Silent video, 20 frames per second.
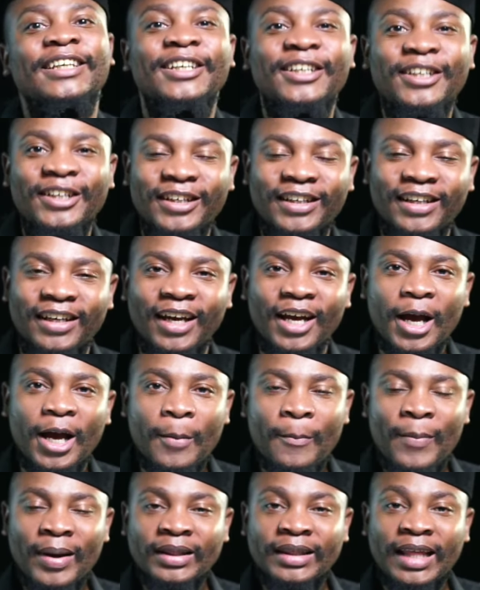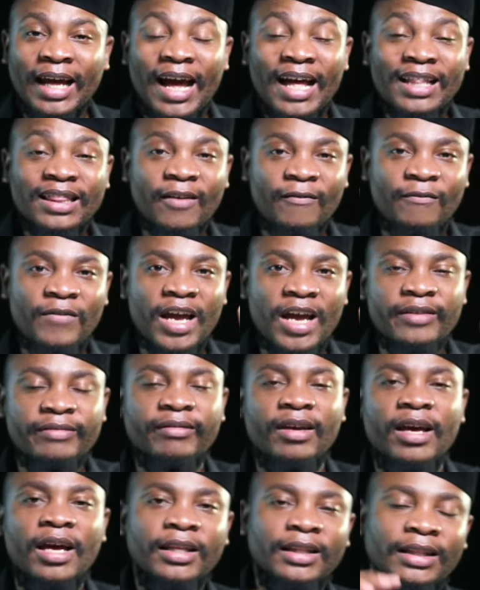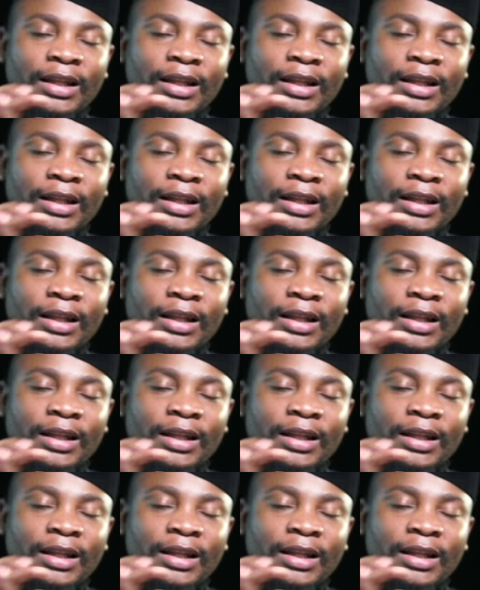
But the other five,